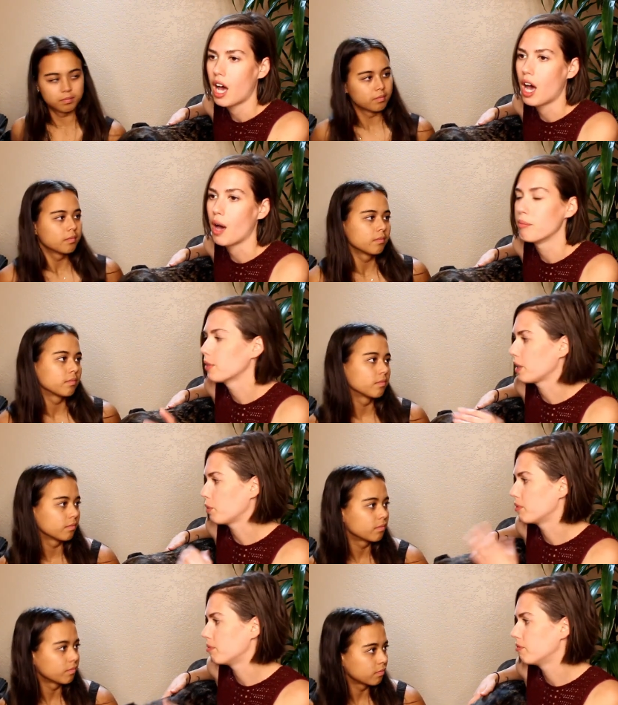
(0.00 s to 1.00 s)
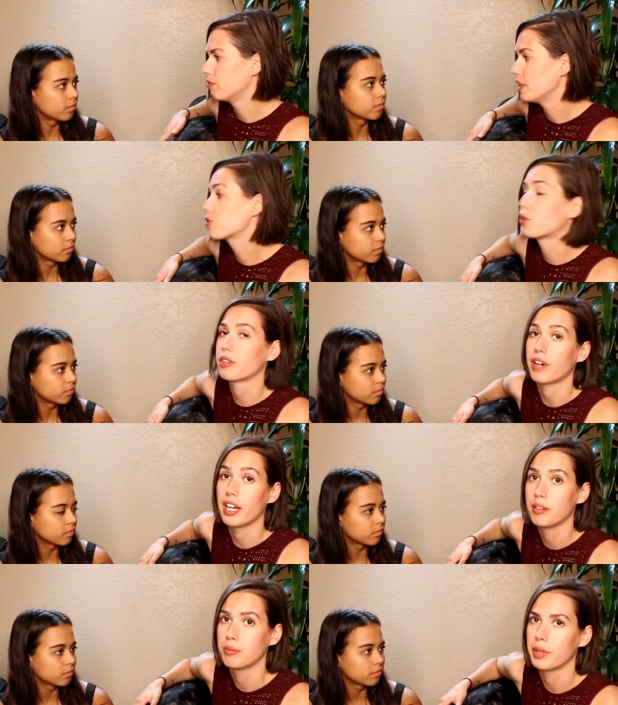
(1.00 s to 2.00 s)
Speaker 1: um, like with it's
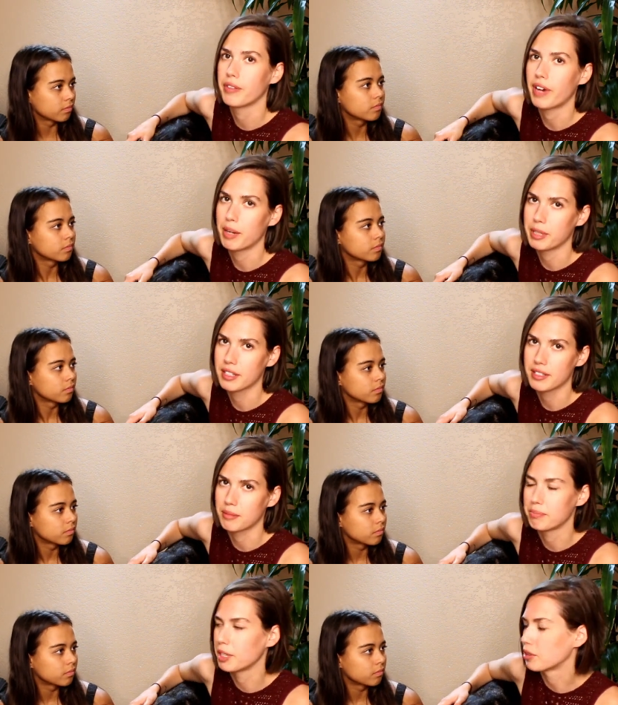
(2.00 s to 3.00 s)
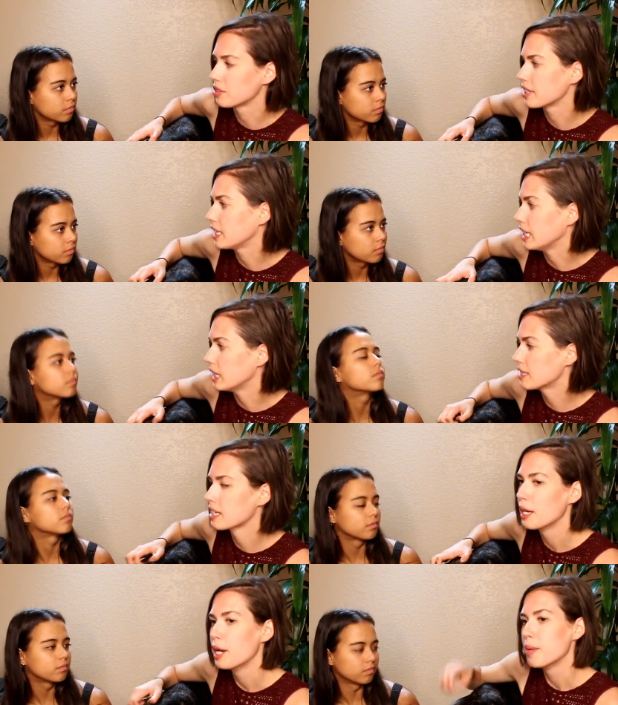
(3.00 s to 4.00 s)
fortified with vitamins and minerals that he needs.
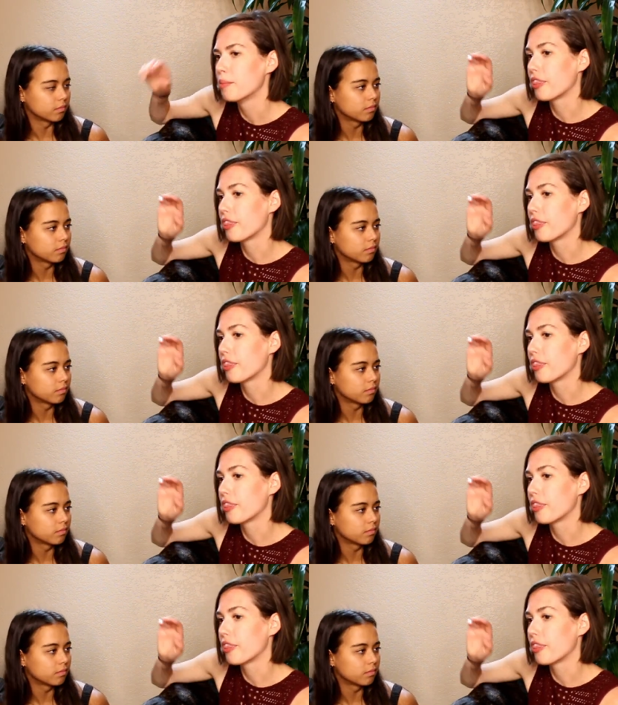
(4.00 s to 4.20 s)
Mm-hmm.